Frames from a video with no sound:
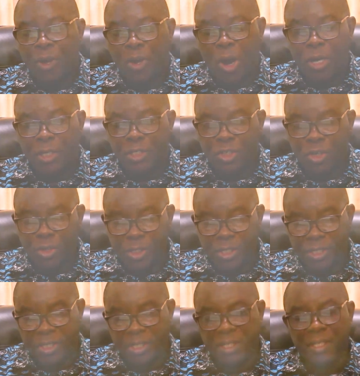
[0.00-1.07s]
God
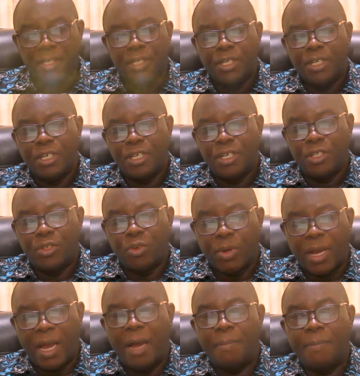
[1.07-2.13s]
chose
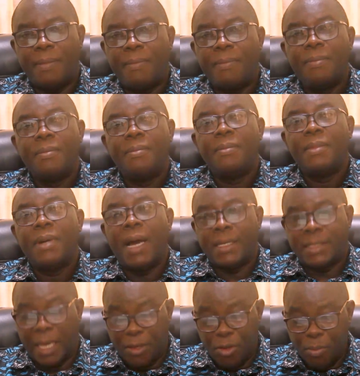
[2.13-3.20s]
to come
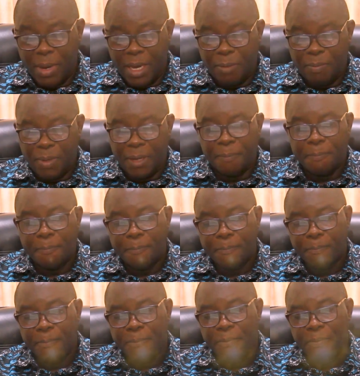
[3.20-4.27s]
as a human being,
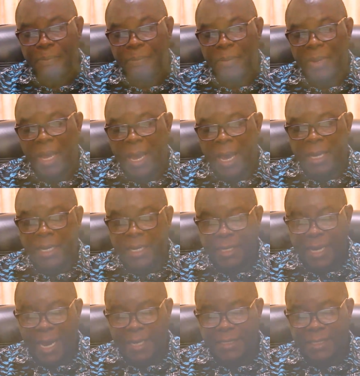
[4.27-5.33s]
and in
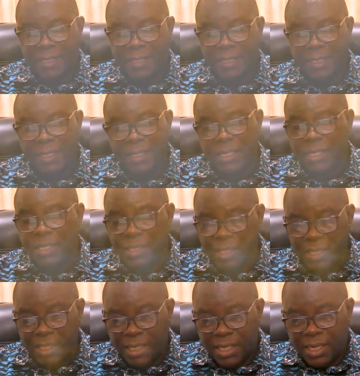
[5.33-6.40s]
that,
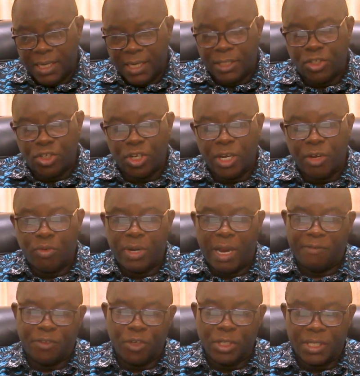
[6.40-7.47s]
he, he could
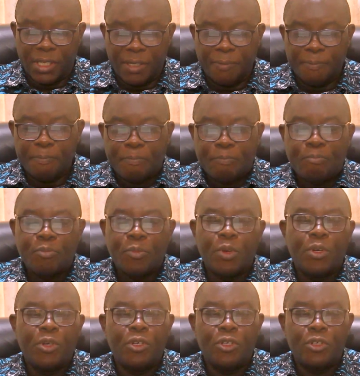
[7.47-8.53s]
have chosen
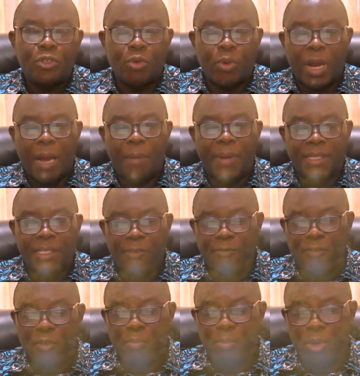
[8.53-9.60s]
to come as a
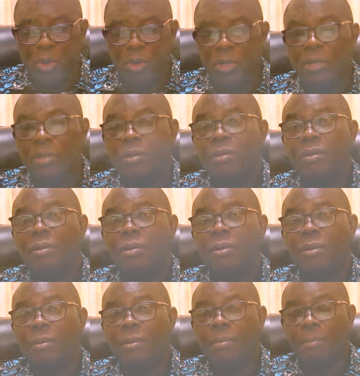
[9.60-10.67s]
full blown
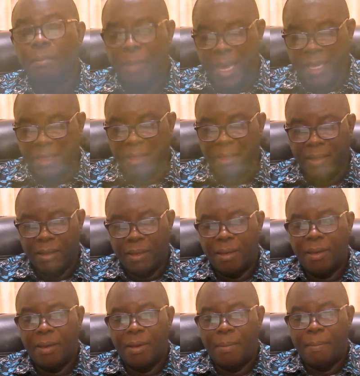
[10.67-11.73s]
man,
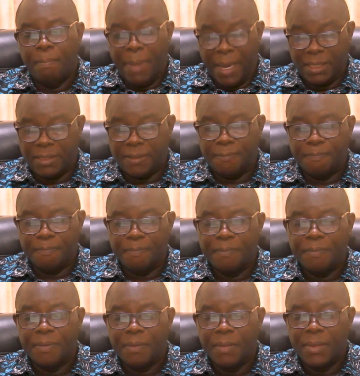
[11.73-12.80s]
but
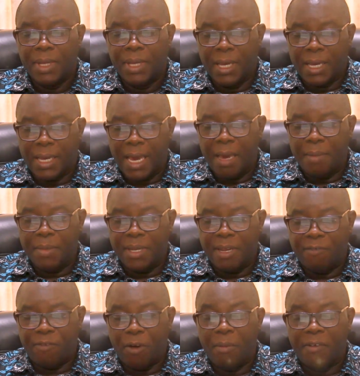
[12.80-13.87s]
he came in
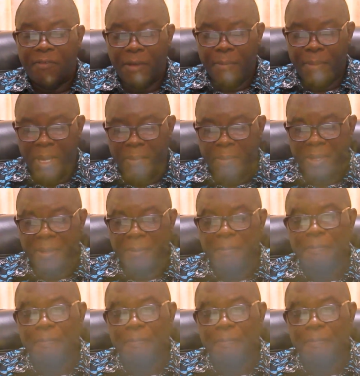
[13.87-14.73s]
the form of a baby,